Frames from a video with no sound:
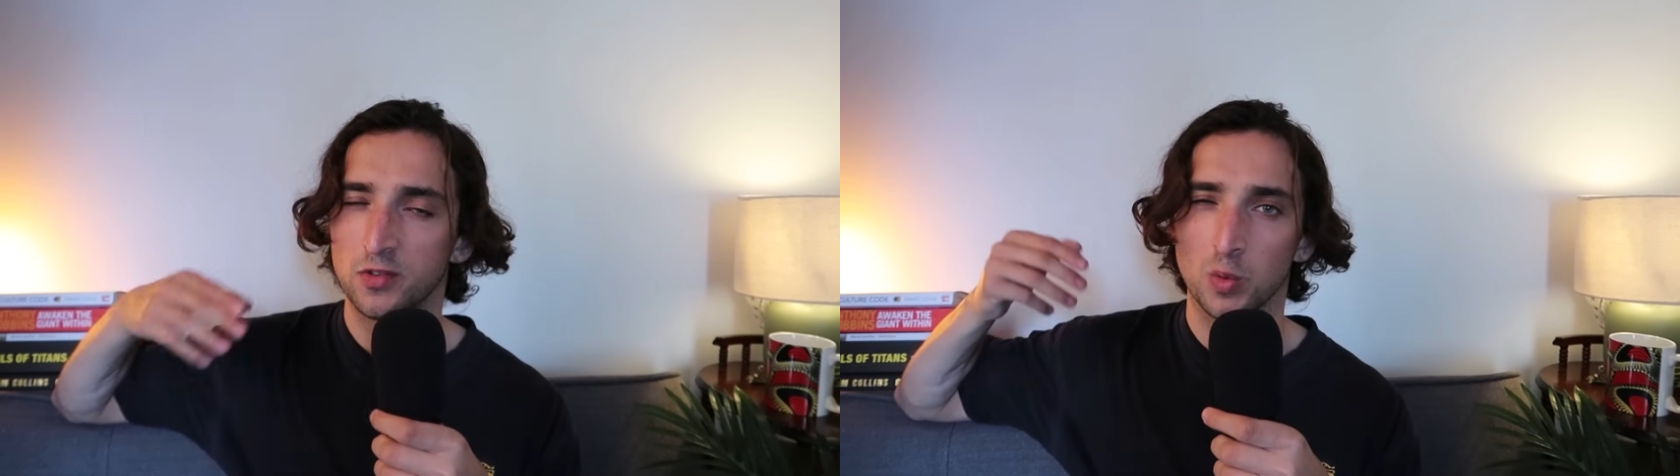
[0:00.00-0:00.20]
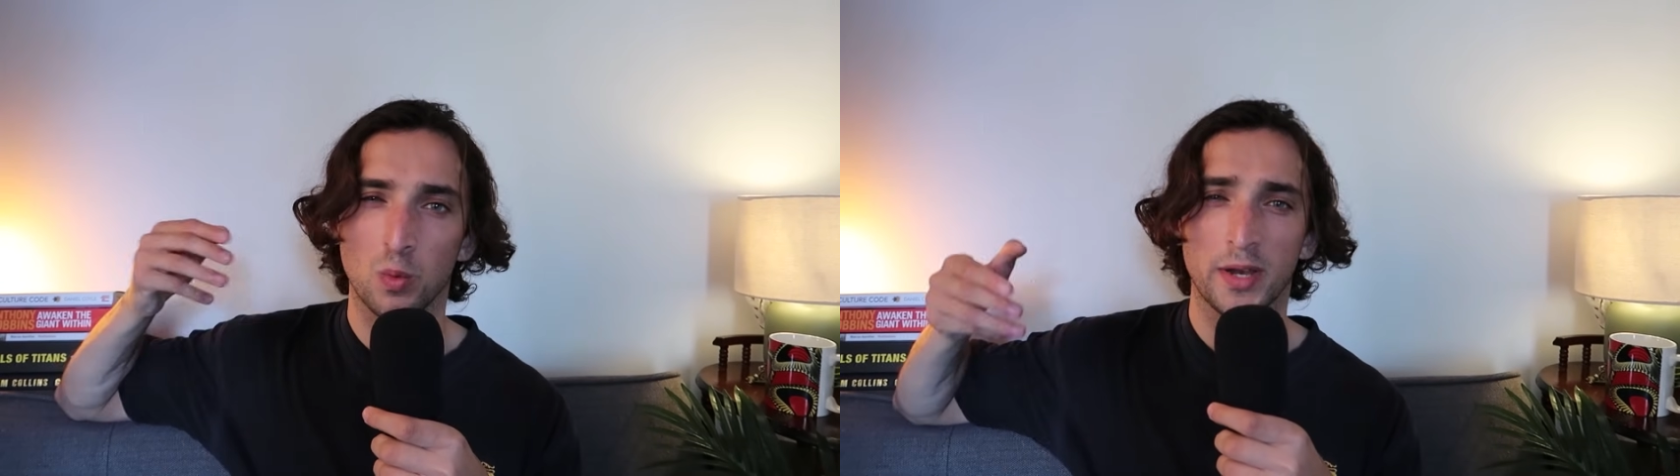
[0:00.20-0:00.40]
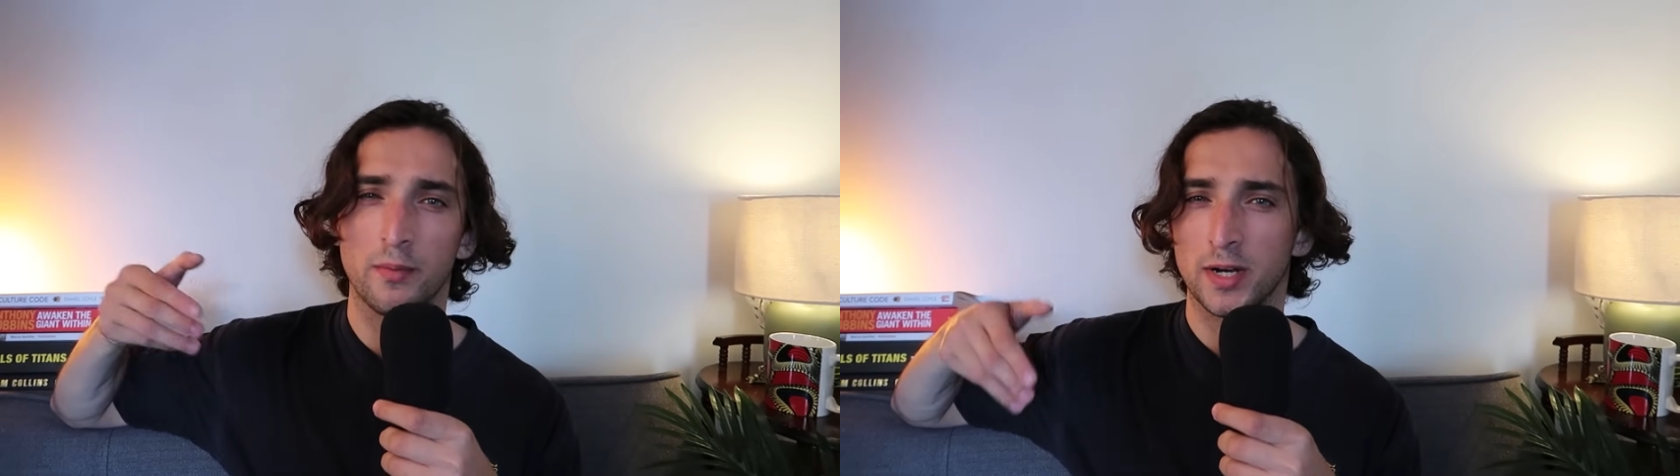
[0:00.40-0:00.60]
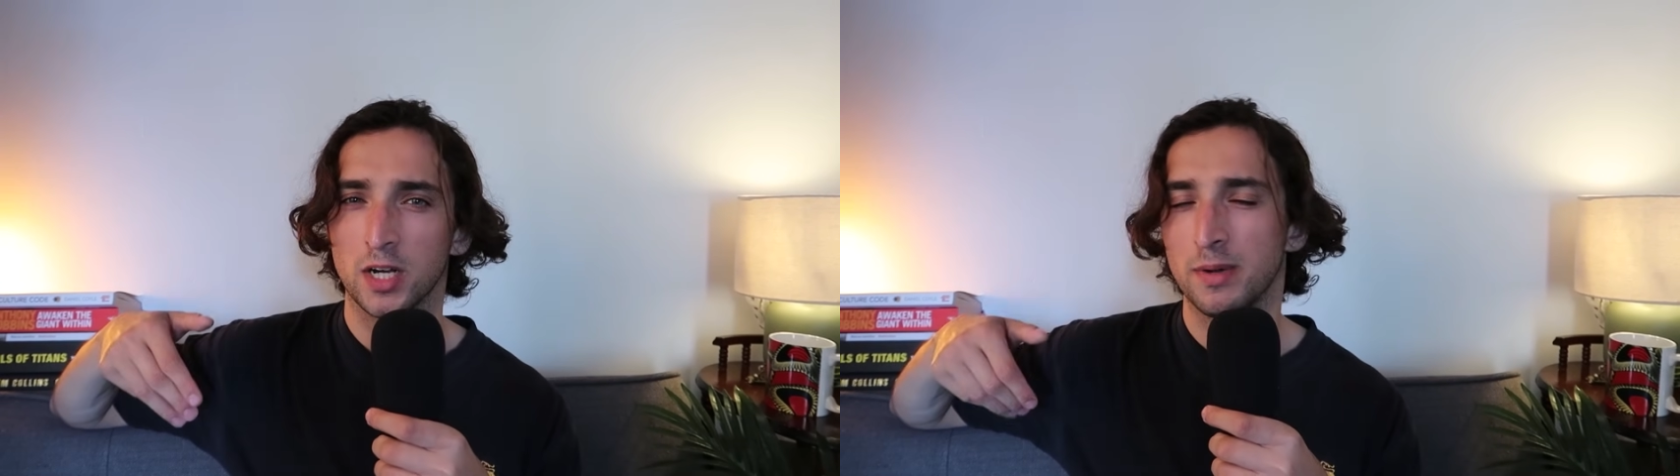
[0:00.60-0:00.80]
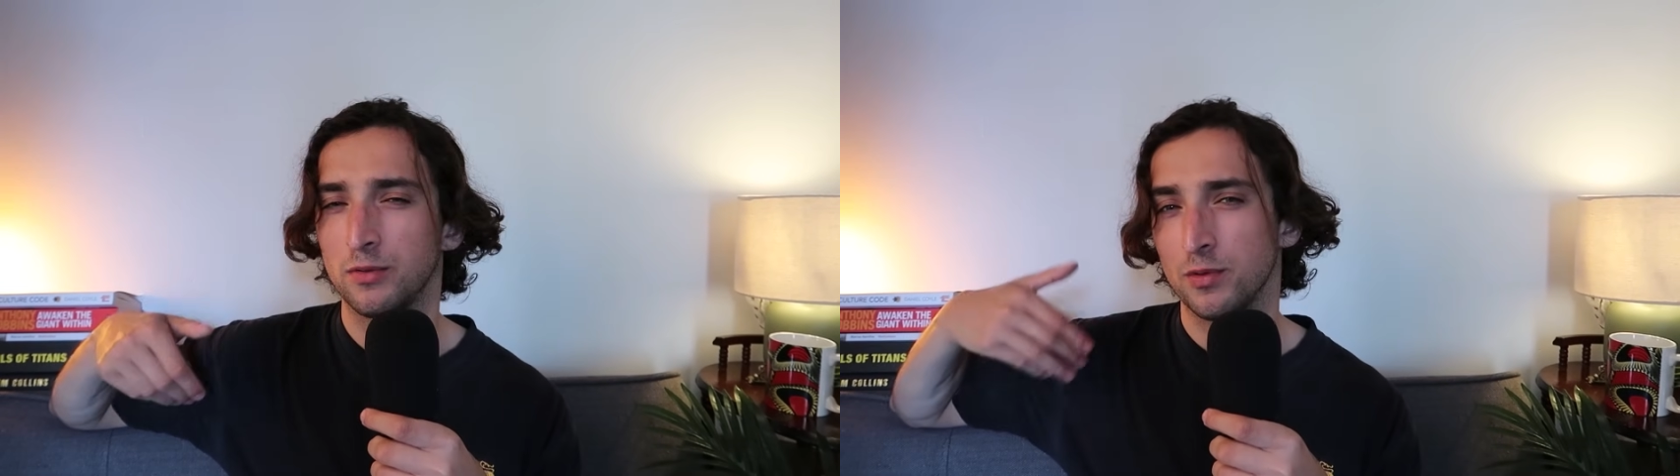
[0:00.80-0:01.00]
It's the one I
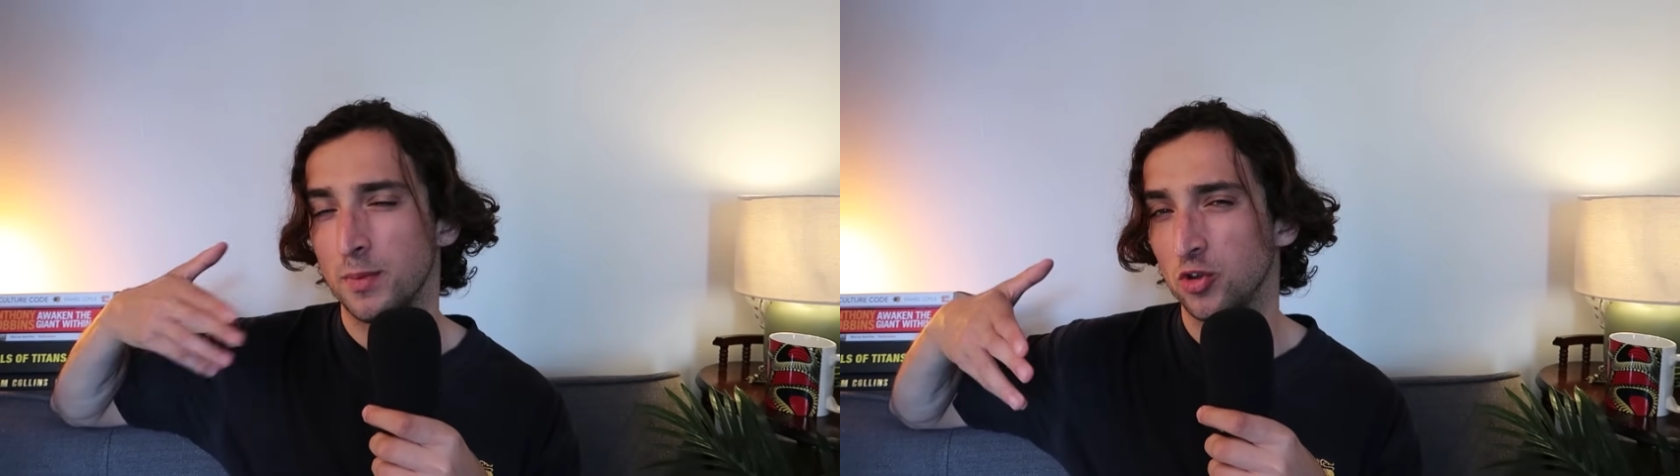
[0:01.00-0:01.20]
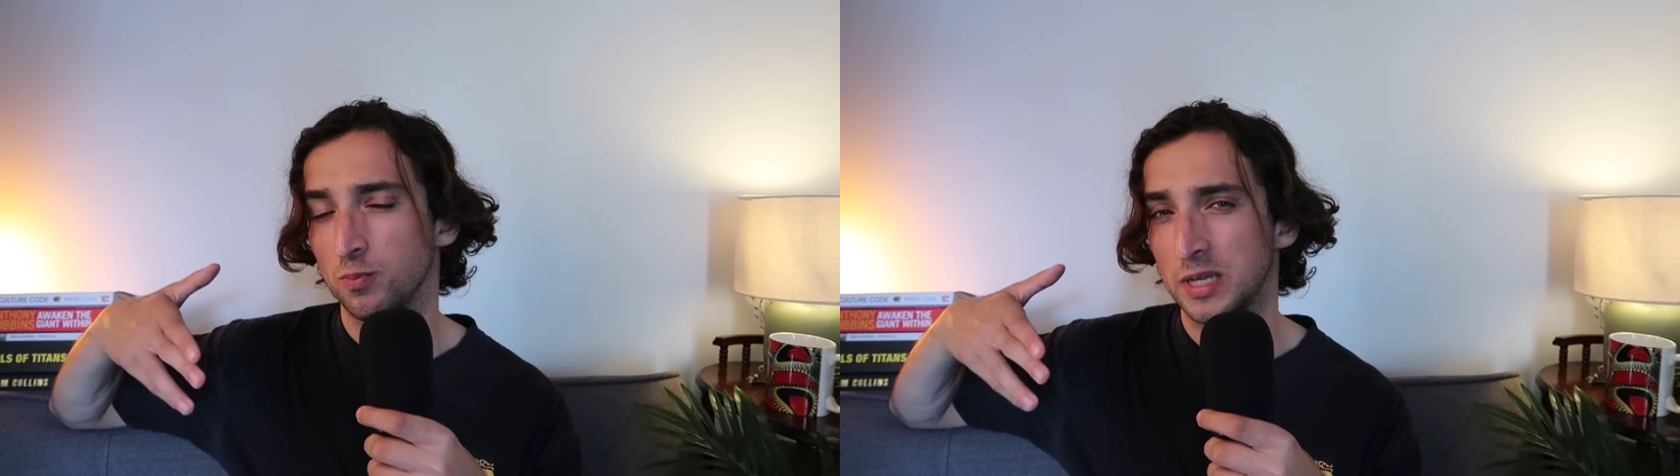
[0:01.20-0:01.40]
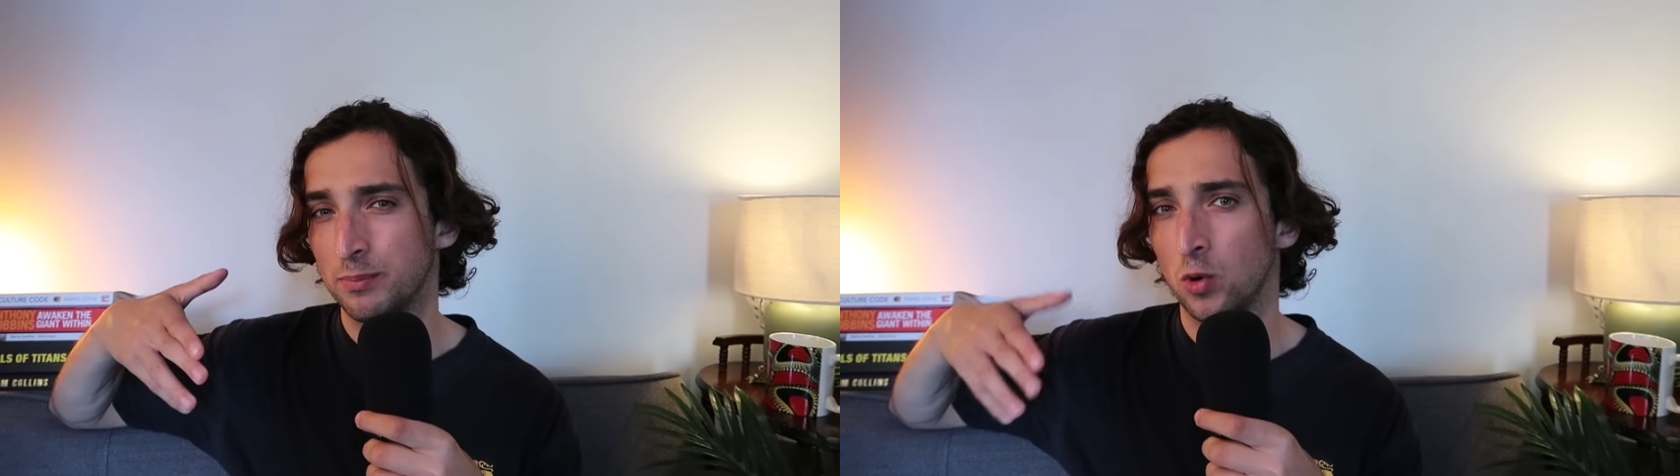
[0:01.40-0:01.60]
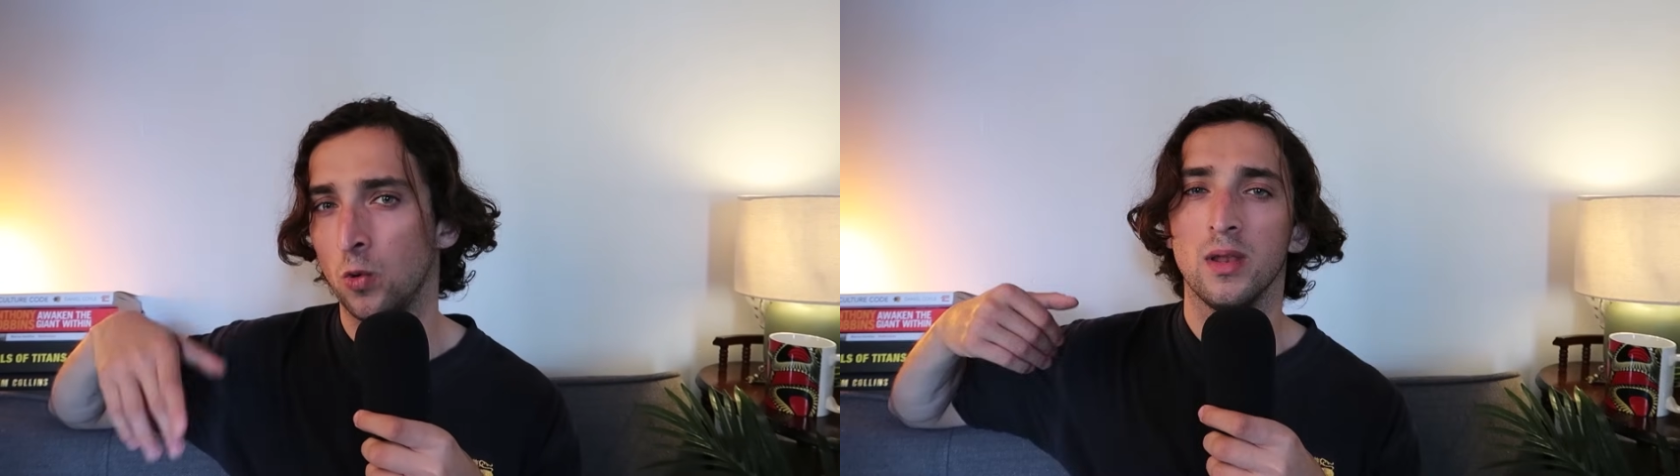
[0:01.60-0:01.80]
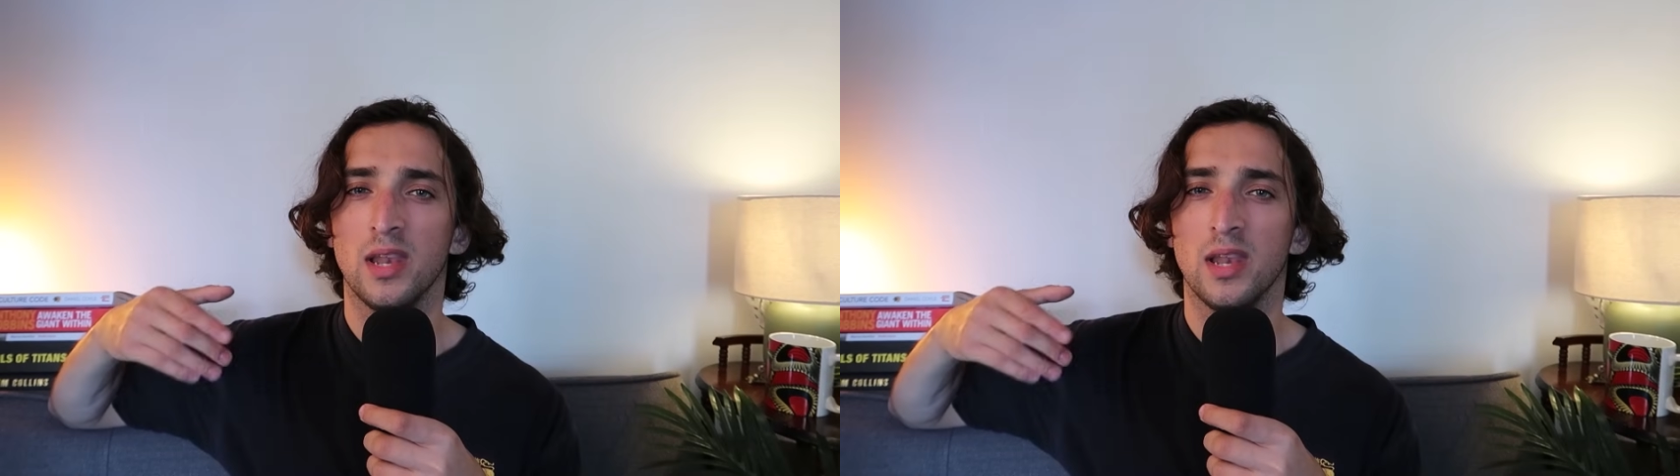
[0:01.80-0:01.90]
recommend for most people,